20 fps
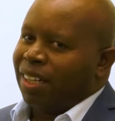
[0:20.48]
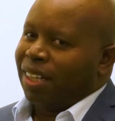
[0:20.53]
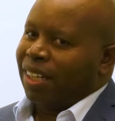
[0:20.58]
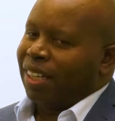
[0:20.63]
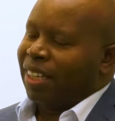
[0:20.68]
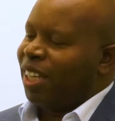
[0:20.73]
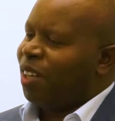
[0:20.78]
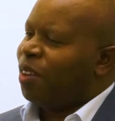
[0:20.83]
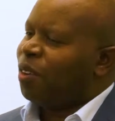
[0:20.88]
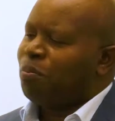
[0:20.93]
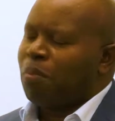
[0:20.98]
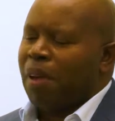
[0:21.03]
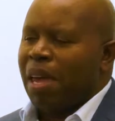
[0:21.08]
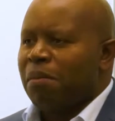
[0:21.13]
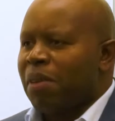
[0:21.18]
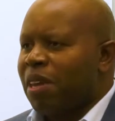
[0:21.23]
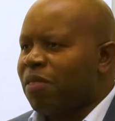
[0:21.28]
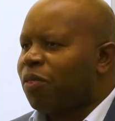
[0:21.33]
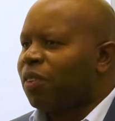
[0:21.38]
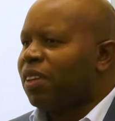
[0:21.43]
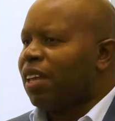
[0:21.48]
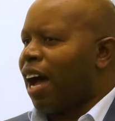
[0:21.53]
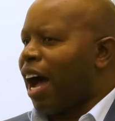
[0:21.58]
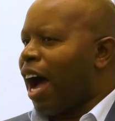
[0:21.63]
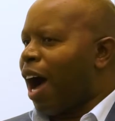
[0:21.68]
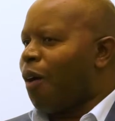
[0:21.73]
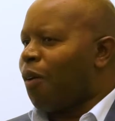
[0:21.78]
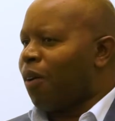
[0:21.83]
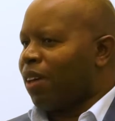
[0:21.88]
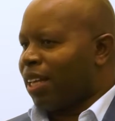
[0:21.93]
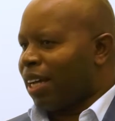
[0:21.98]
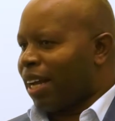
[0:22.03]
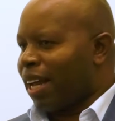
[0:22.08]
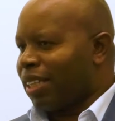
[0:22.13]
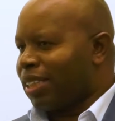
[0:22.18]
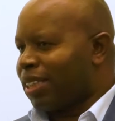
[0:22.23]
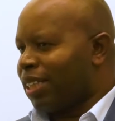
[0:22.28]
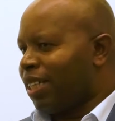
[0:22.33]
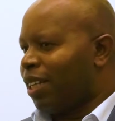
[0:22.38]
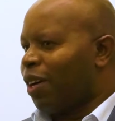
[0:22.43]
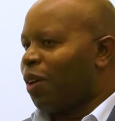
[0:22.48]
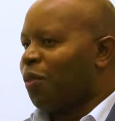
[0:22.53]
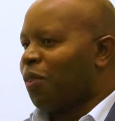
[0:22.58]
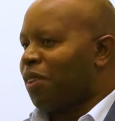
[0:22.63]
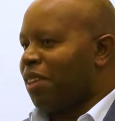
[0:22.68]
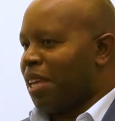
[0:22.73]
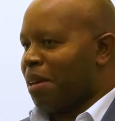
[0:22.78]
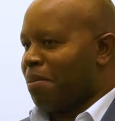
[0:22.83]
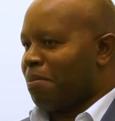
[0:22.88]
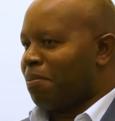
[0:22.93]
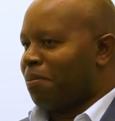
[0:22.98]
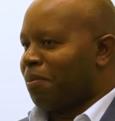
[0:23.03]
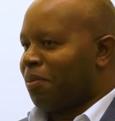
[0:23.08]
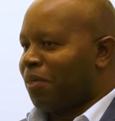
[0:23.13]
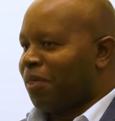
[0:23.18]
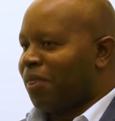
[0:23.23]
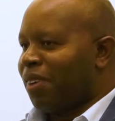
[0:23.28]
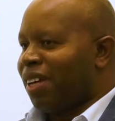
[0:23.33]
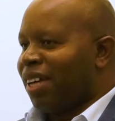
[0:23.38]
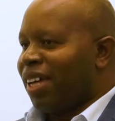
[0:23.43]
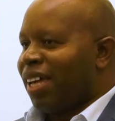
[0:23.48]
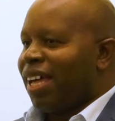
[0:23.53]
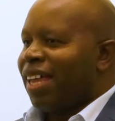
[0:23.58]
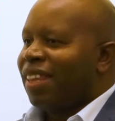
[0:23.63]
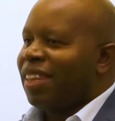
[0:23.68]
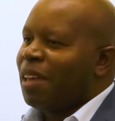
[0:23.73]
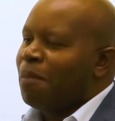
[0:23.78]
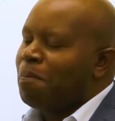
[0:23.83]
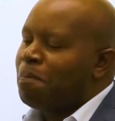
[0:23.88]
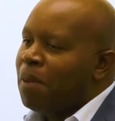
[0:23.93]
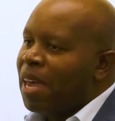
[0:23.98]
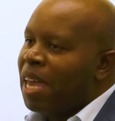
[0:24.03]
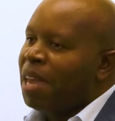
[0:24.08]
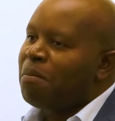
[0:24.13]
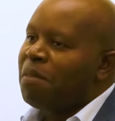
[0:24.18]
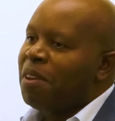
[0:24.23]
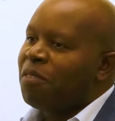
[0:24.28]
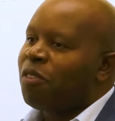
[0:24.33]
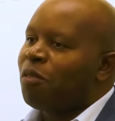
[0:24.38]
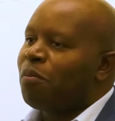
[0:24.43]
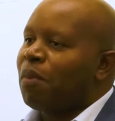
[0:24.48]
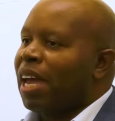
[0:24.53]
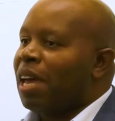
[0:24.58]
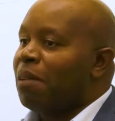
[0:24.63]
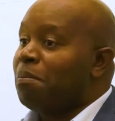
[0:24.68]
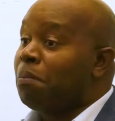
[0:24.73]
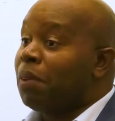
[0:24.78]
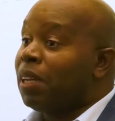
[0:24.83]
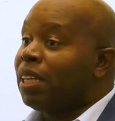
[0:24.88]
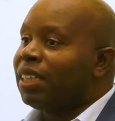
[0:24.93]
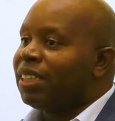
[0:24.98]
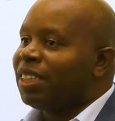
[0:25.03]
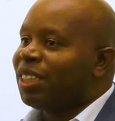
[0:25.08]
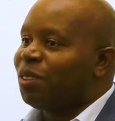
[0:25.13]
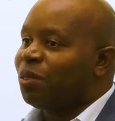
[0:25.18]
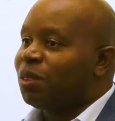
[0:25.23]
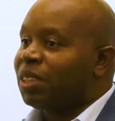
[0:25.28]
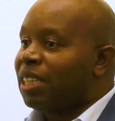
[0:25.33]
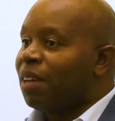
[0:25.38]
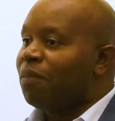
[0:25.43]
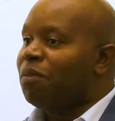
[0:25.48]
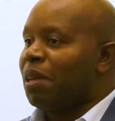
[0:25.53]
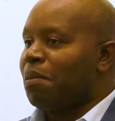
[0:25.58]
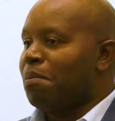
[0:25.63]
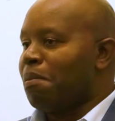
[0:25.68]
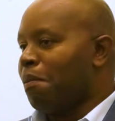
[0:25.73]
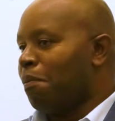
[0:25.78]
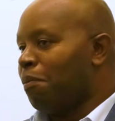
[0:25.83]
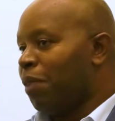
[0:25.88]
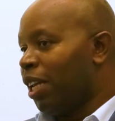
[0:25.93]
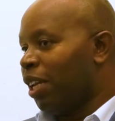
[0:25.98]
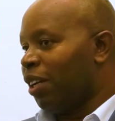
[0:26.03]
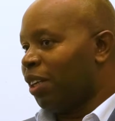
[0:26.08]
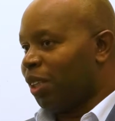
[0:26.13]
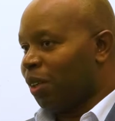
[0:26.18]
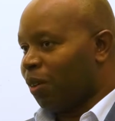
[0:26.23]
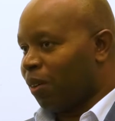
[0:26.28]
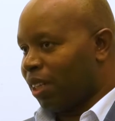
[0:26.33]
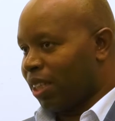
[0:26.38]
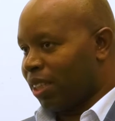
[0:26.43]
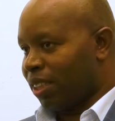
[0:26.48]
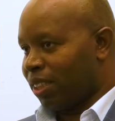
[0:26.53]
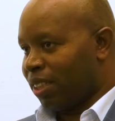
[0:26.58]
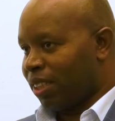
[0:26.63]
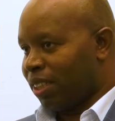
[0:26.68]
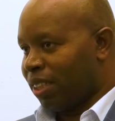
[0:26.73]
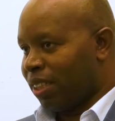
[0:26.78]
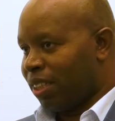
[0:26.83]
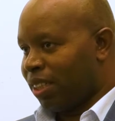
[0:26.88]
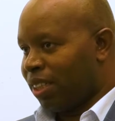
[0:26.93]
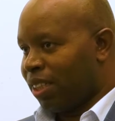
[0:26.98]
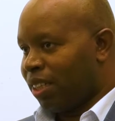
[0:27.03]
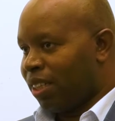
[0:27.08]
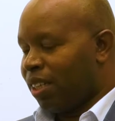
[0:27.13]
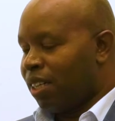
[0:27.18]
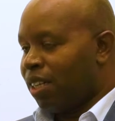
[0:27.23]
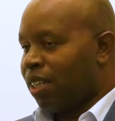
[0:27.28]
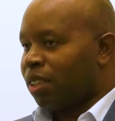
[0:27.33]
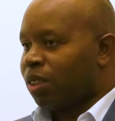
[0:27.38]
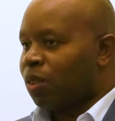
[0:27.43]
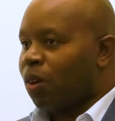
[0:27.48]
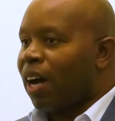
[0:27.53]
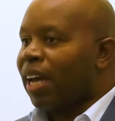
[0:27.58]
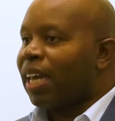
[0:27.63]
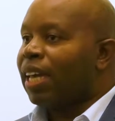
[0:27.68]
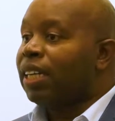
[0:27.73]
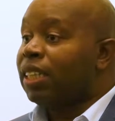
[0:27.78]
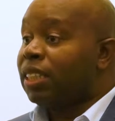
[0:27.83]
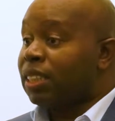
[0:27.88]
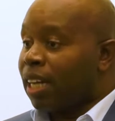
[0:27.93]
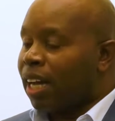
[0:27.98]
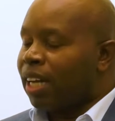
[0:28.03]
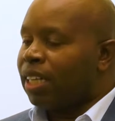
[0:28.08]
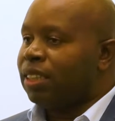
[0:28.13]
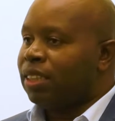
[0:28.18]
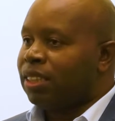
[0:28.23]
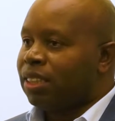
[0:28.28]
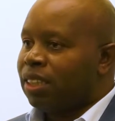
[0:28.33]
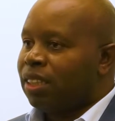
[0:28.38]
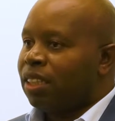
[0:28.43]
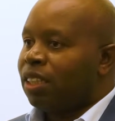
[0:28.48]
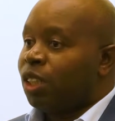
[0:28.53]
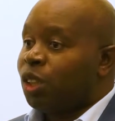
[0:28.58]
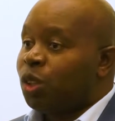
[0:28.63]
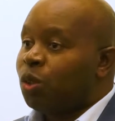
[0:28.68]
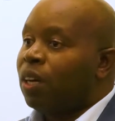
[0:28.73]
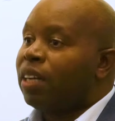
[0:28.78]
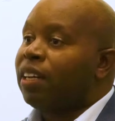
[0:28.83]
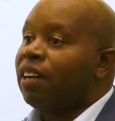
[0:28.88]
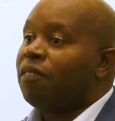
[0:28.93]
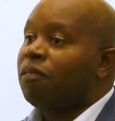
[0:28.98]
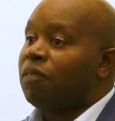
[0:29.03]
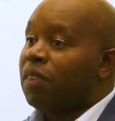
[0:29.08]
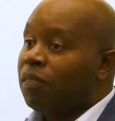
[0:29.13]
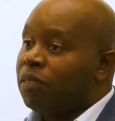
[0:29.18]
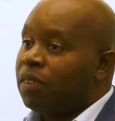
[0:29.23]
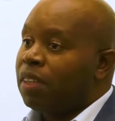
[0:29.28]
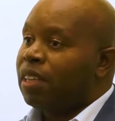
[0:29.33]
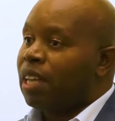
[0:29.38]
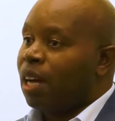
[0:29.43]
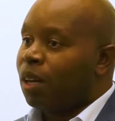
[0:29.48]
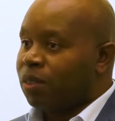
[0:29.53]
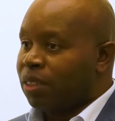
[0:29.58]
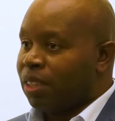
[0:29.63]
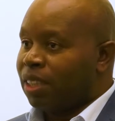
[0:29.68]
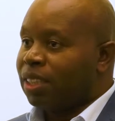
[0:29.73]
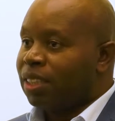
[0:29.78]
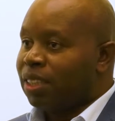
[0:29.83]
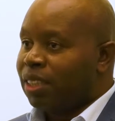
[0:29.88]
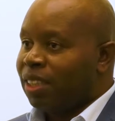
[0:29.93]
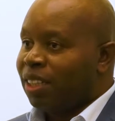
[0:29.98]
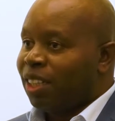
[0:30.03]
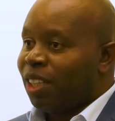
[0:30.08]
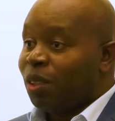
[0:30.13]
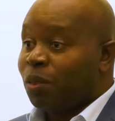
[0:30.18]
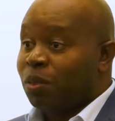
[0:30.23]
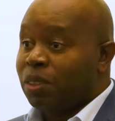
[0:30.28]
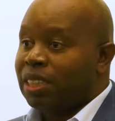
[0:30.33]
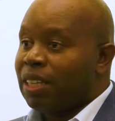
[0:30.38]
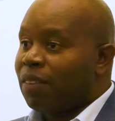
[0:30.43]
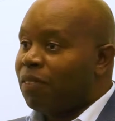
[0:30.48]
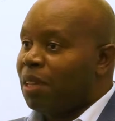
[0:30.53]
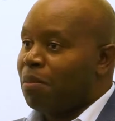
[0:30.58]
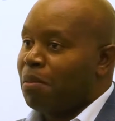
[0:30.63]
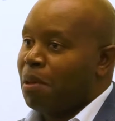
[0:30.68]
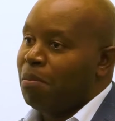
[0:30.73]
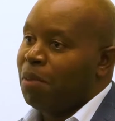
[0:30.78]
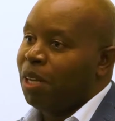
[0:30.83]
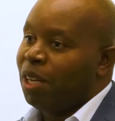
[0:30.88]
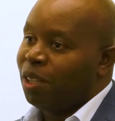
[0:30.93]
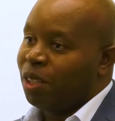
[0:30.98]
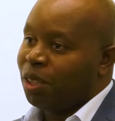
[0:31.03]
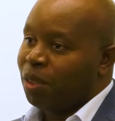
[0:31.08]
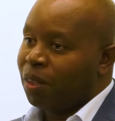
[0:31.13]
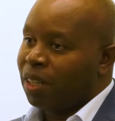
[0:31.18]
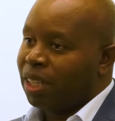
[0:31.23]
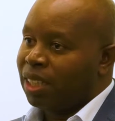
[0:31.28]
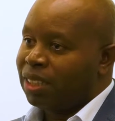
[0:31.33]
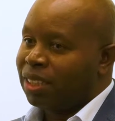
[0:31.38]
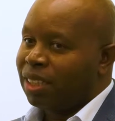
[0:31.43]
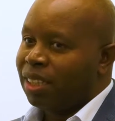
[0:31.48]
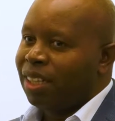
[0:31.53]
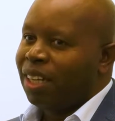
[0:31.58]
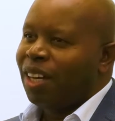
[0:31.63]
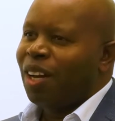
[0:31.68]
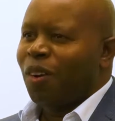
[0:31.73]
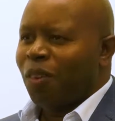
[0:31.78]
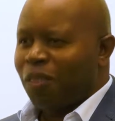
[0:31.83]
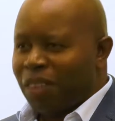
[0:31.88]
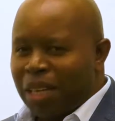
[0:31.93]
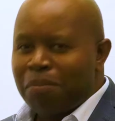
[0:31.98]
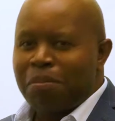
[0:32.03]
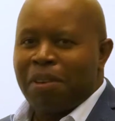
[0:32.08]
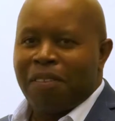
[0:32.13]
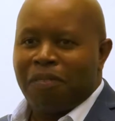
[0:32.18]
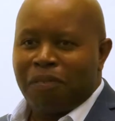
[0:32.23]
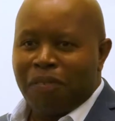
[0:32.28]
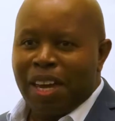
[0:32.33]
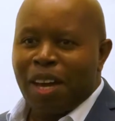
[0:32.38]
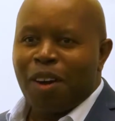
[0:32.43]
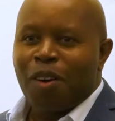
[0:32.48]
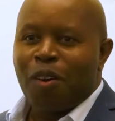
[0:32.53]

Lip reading: they're not paying me for the hour that I sit down with them. They're paying me for my ability to save them $1 million. So I can charge $250,000 to save them $1 million. Would that be a fair